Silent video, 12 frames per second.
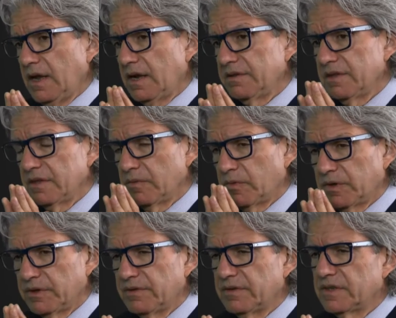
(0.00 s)
And I think that
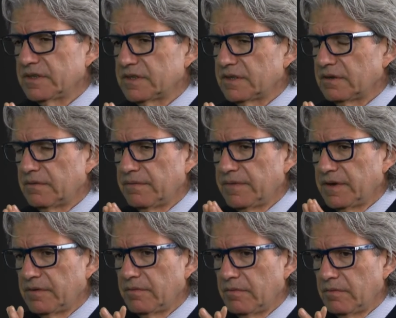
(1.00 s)
one of the things that
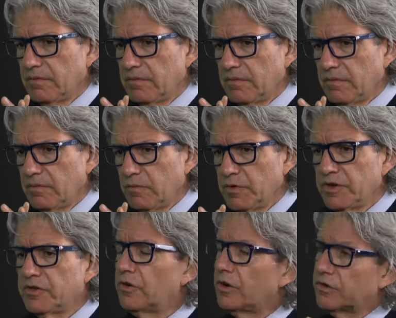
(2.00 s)
we
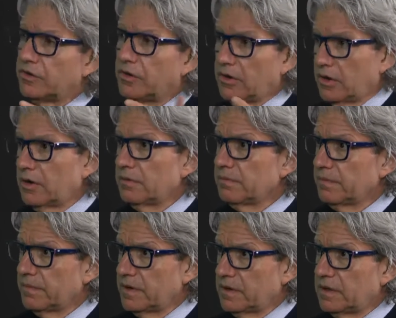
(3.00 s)
talk to our
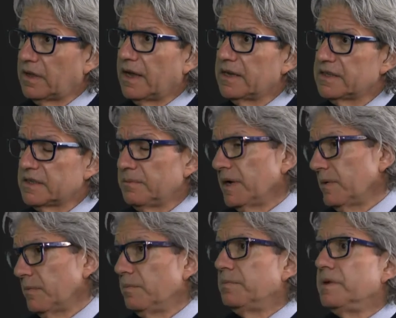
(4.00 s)
clients
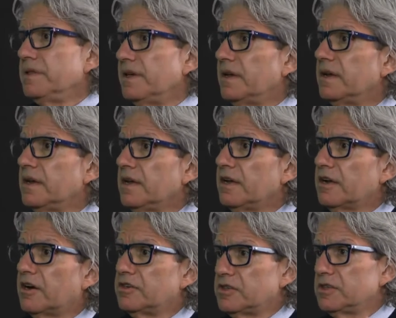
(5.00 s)
about, be they
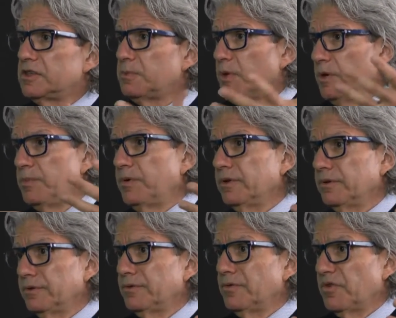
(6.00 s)
countries,
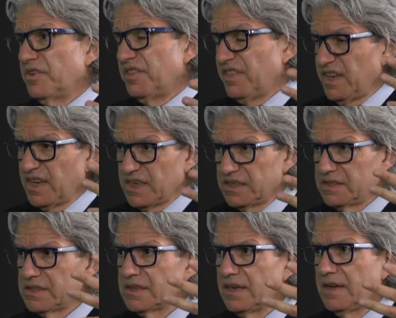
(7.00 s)
people, or
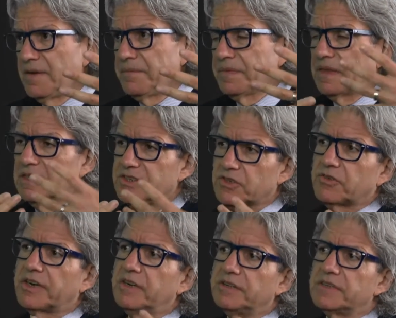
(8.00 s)
things, is
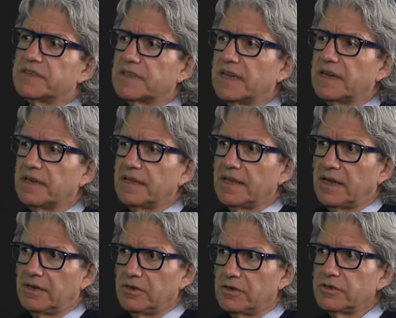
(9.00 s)
try to understand
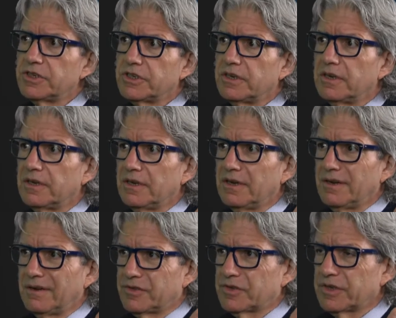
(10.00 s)
that notion
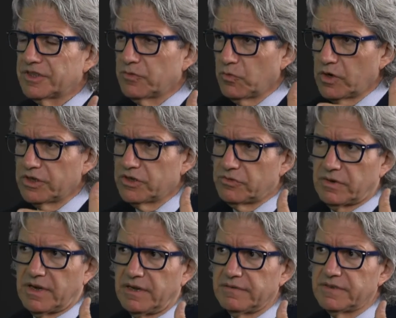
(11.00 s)
of trust. What
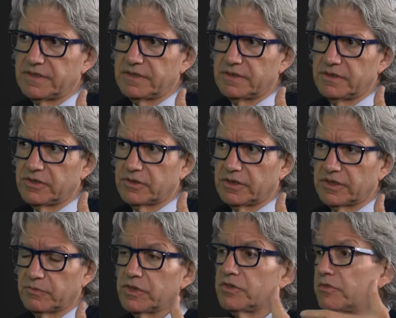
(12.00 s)
drives the
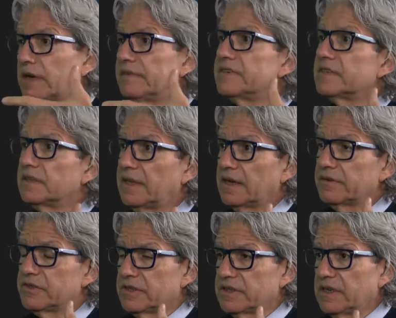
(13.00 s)
trust? What drives the lack
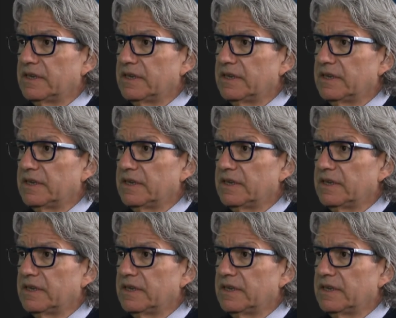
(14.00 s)
of trust?